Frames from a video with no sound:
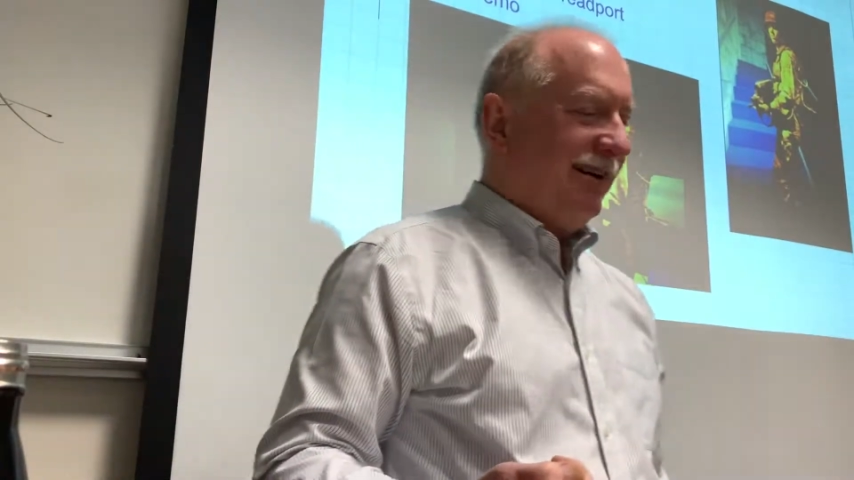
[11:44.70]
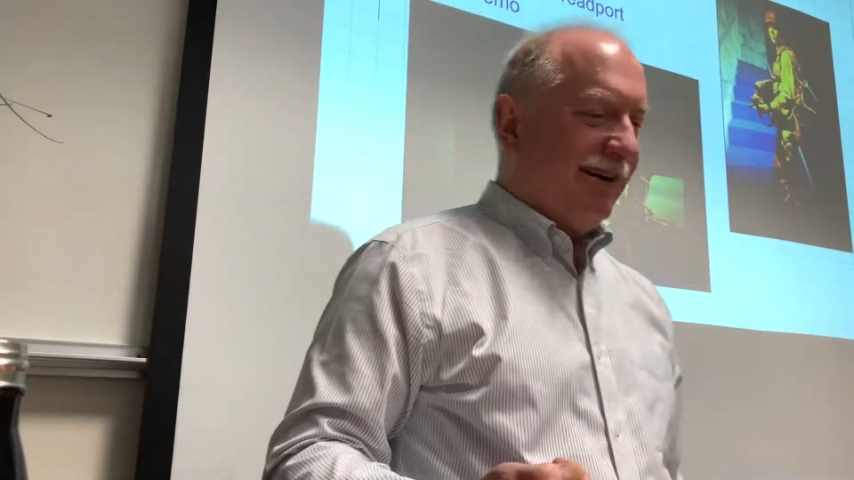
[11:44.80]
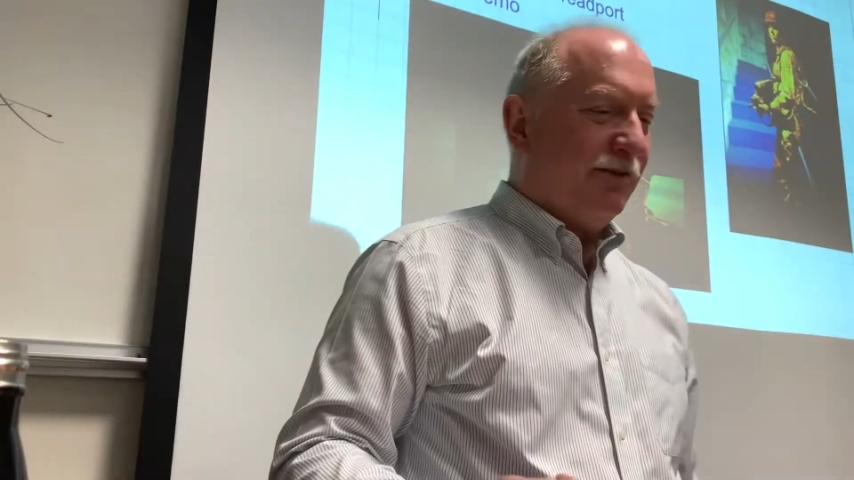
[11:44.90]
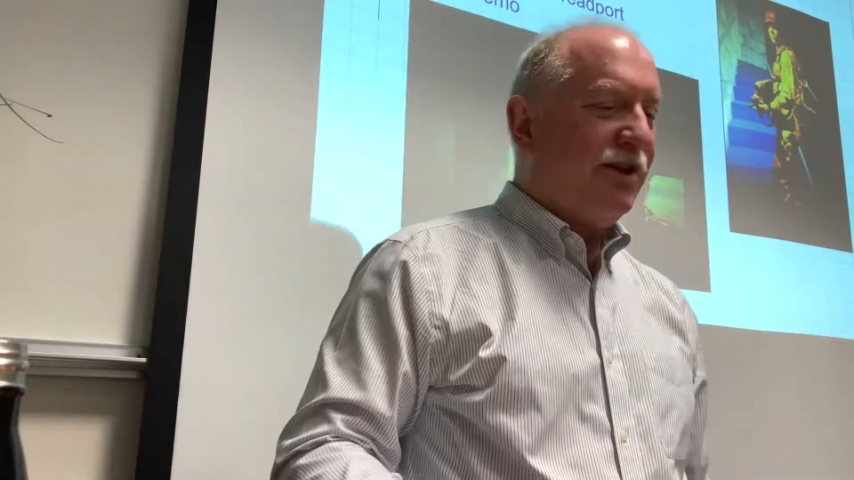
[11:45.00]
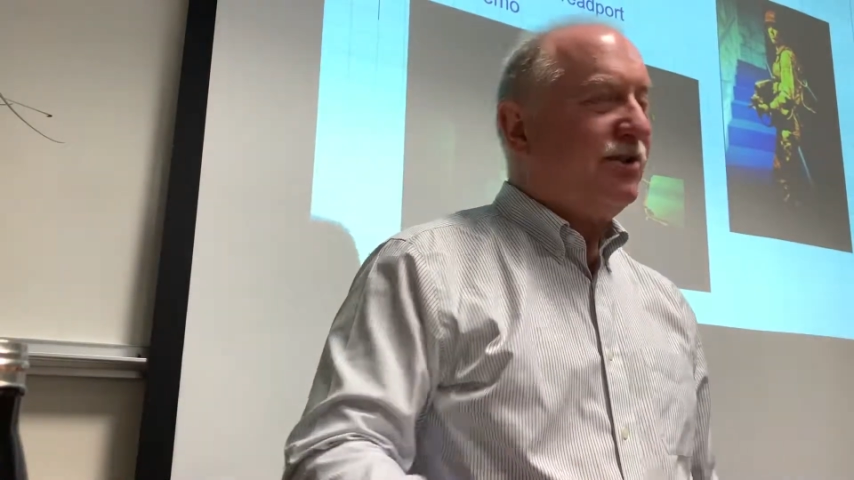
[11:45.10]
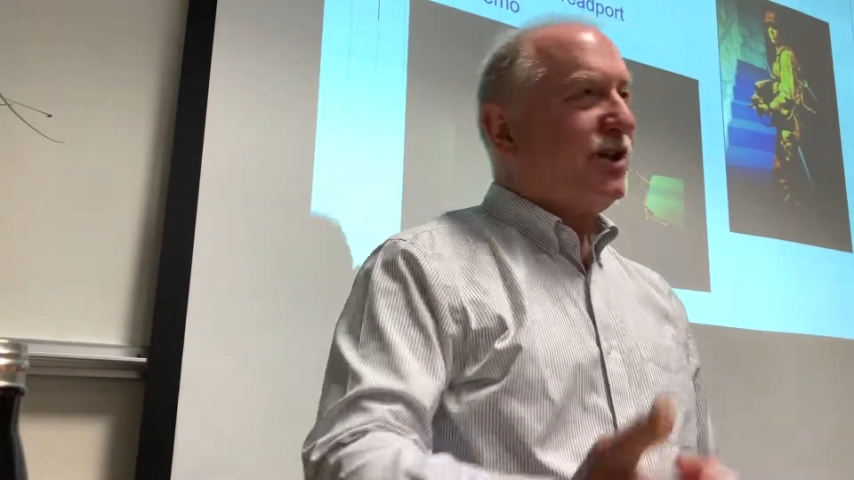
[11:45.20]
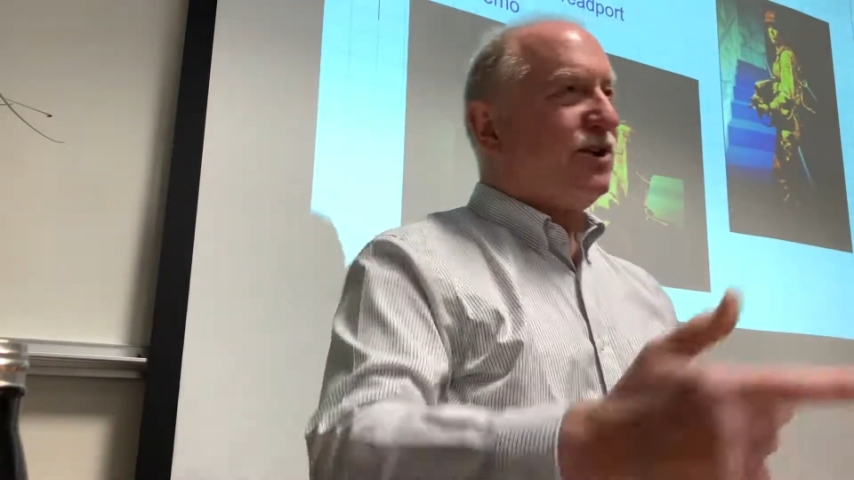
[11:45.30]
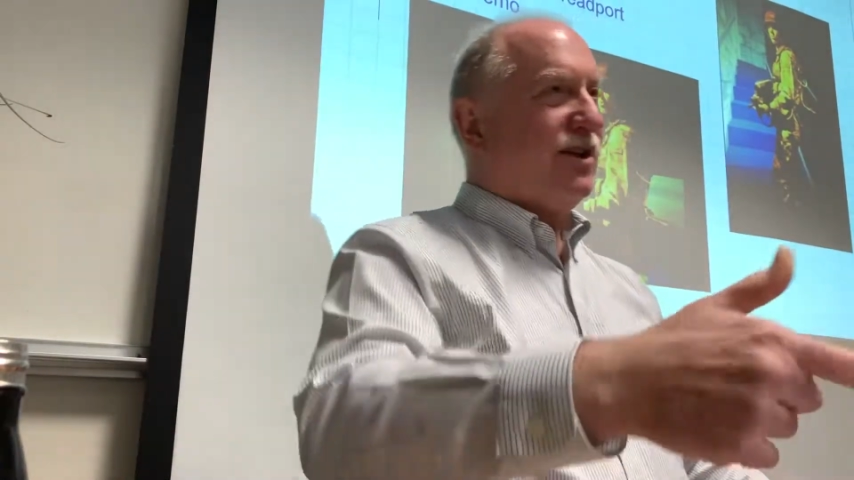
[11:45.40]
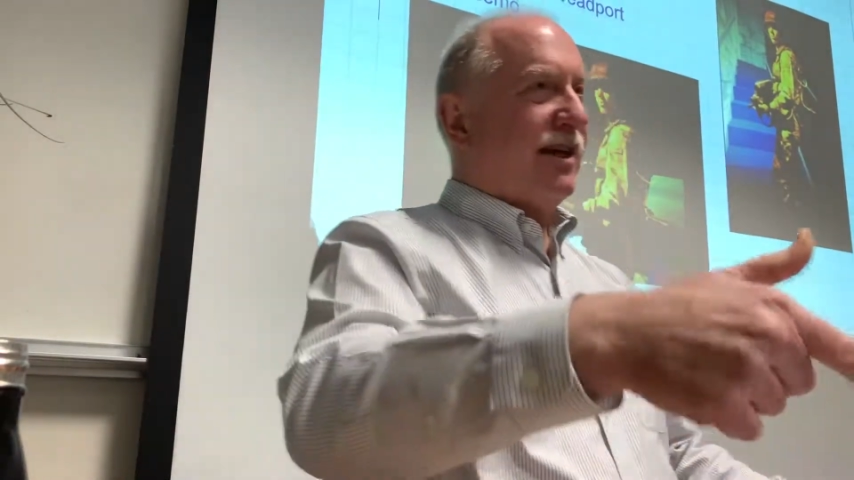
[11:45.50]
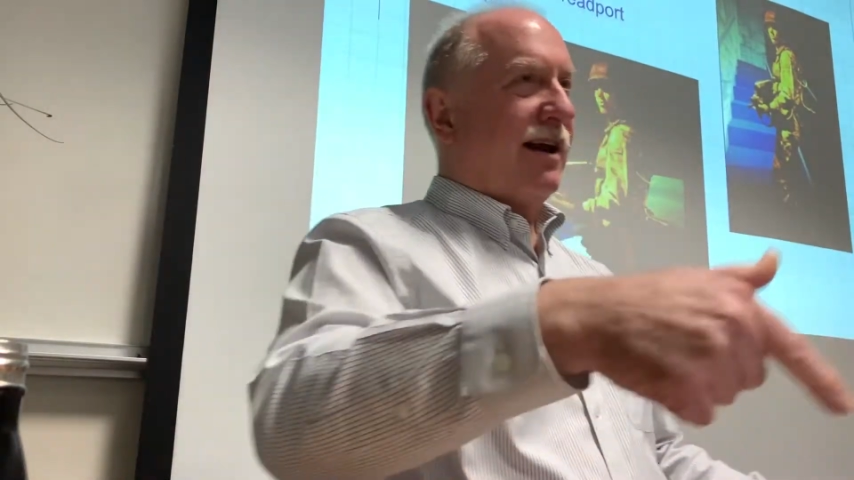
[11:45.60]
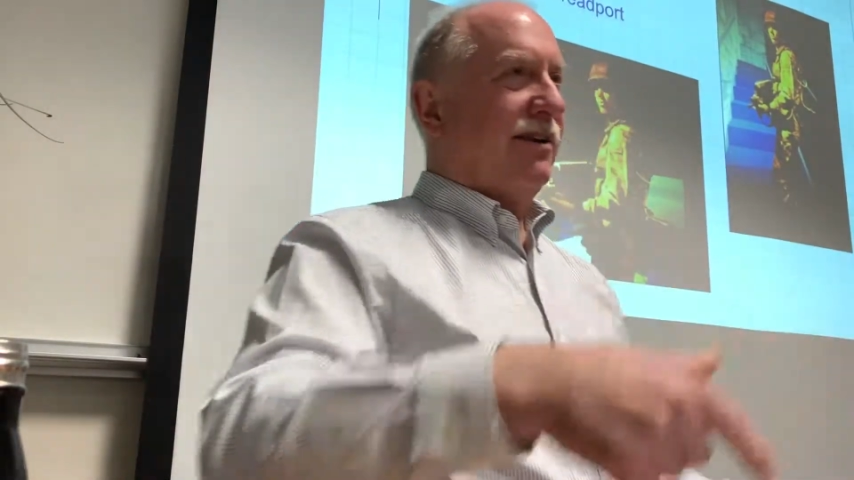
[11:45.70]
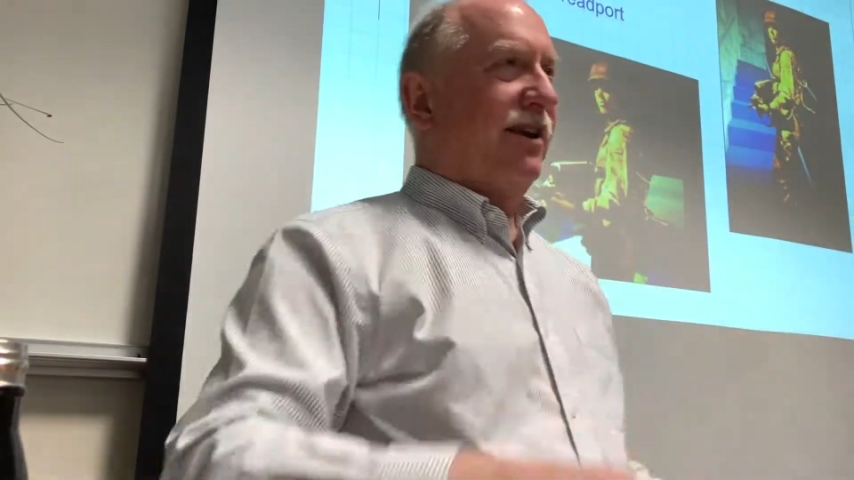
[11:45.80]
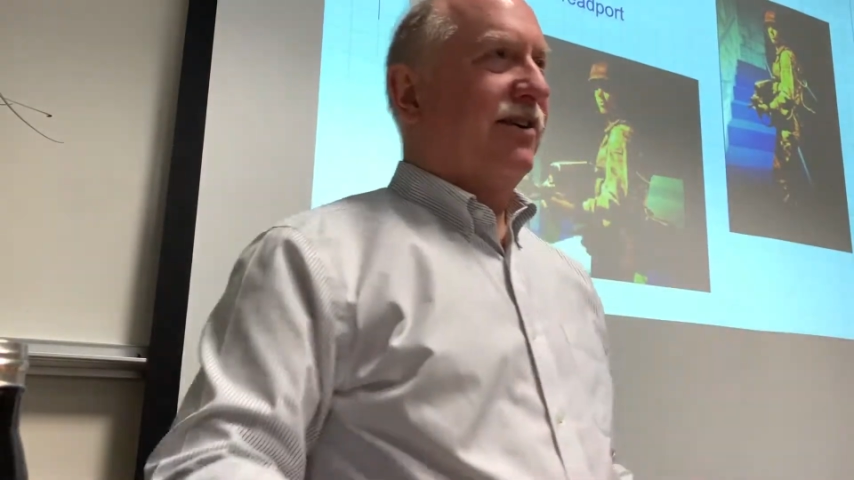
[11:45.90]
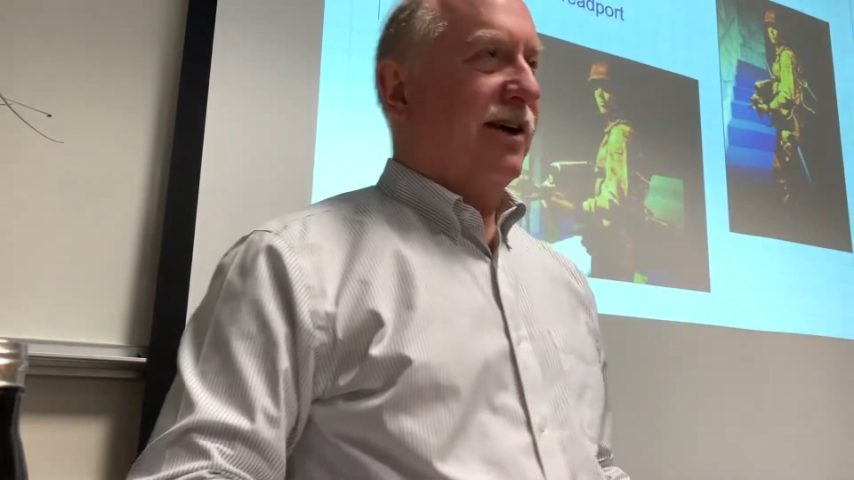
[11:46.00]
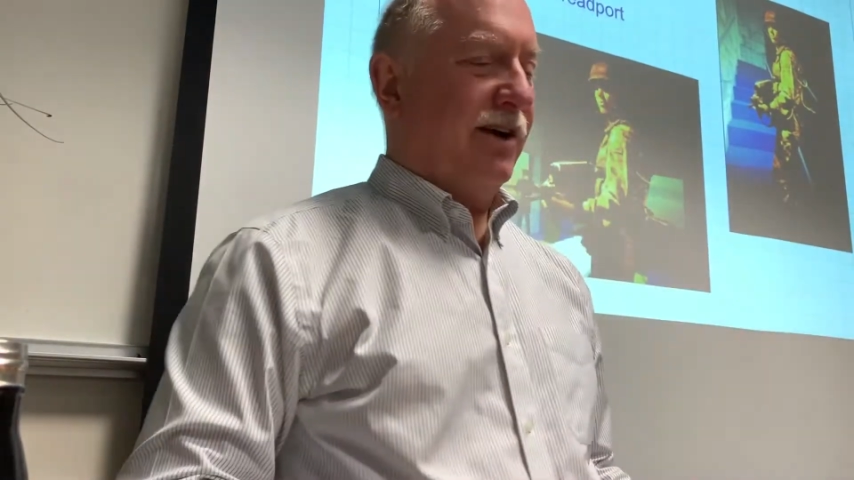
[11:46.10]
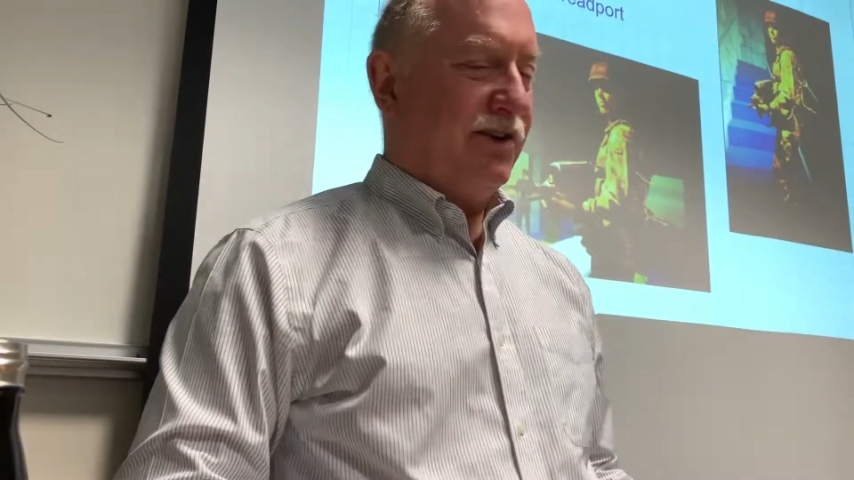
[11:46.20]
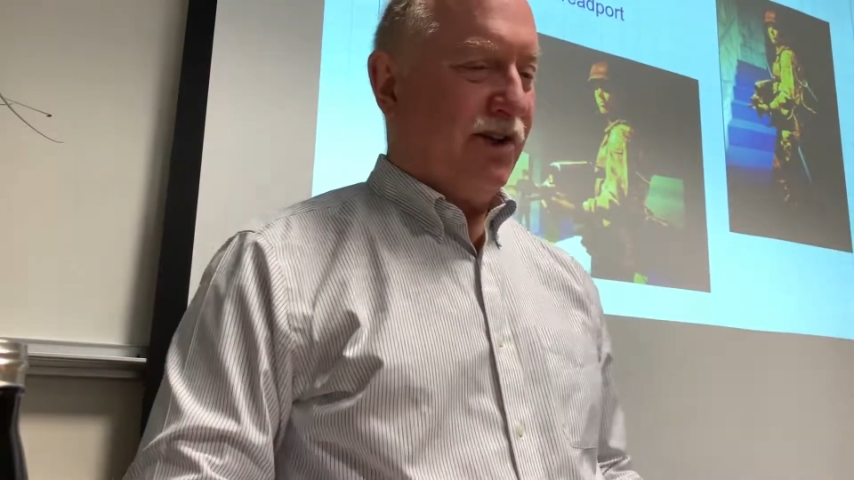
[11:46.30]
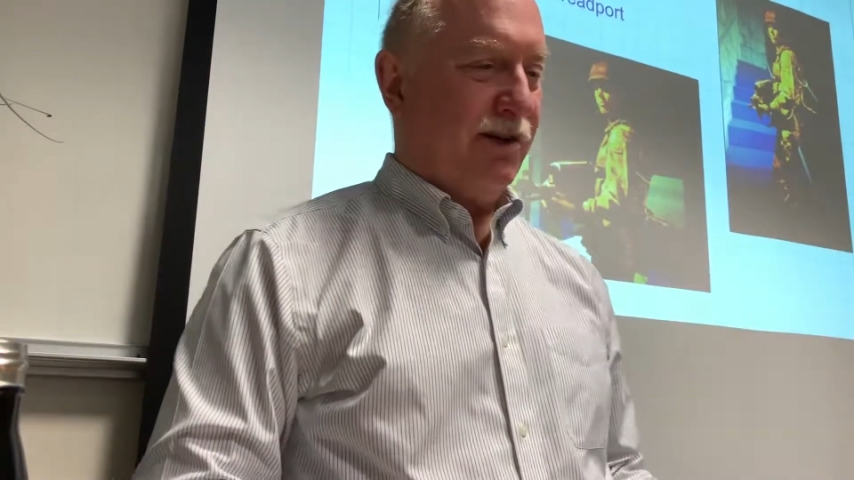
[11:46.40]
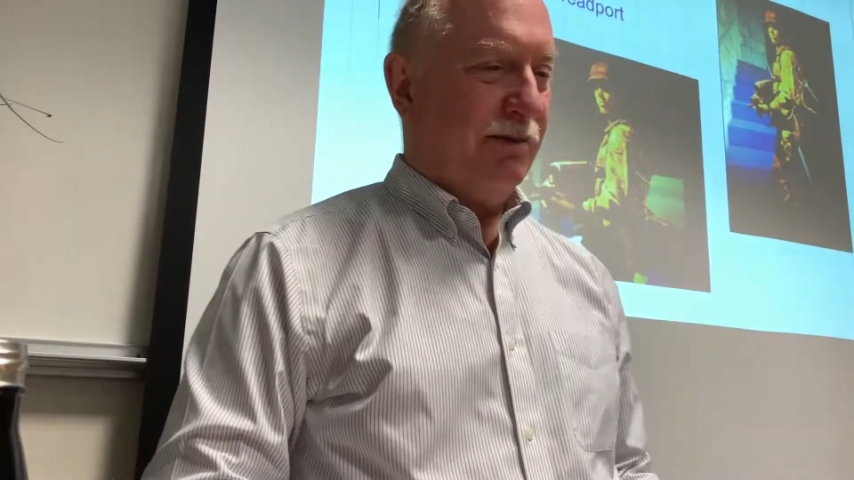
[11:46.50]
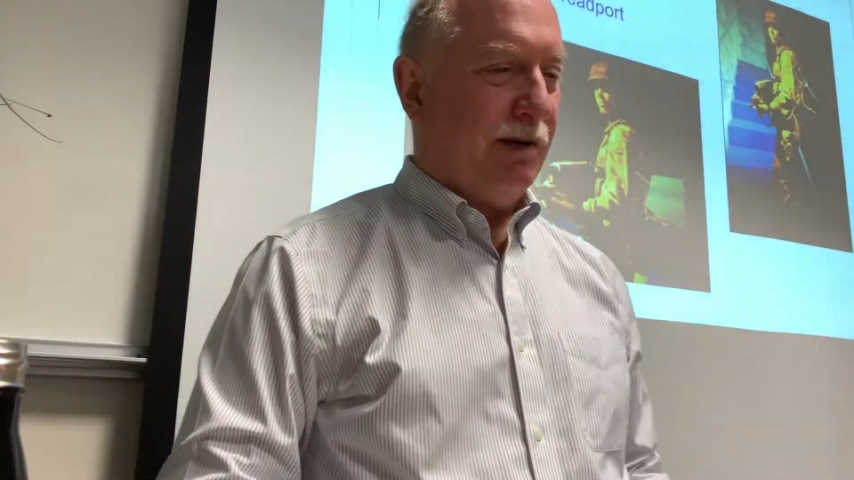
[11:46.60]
Well, there's also that on the other guy too,